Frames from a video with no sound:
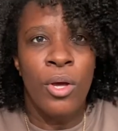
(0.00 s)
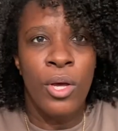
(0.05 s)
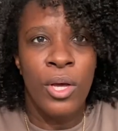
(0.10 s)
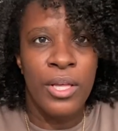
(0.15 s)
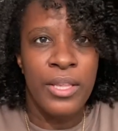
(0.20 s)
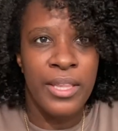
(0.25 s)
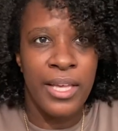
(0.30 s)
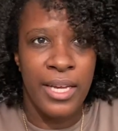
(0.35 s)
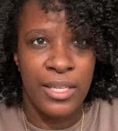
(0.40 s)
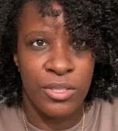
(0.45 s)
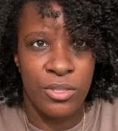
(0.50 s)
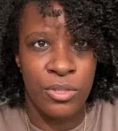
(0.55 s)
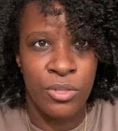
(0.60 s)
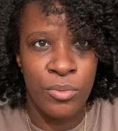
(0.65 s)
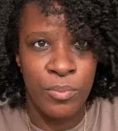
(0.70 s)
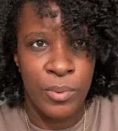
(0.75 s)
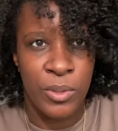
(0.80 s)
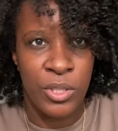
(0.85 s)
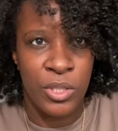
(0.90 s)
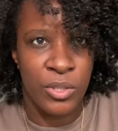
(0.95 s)
that's
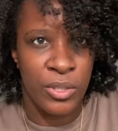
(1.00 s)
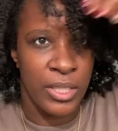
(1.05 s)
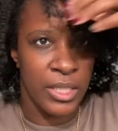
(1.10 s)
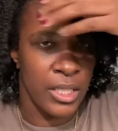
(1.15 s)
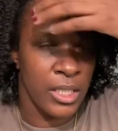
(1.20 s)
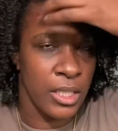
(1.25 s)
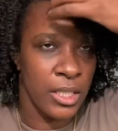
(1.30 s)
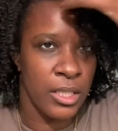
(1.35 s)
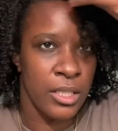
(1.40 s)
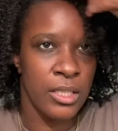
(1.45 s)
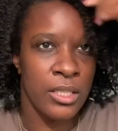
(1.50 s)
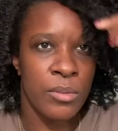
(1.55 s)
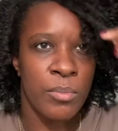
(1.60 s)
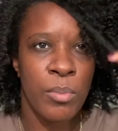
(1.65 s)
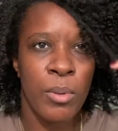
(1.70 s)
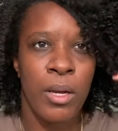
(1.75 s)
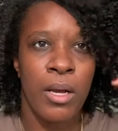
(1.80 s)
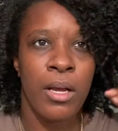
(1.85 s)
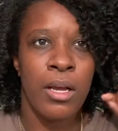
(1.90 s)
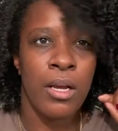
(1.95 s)
super shrinkage,
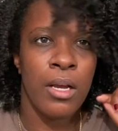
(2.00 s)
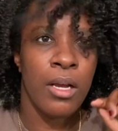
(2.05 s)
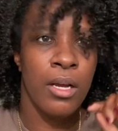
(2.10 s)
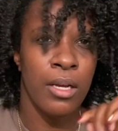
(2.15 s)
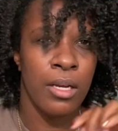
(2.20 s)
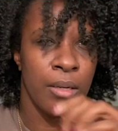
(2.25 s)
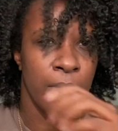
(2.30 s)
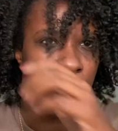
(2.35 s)
but um,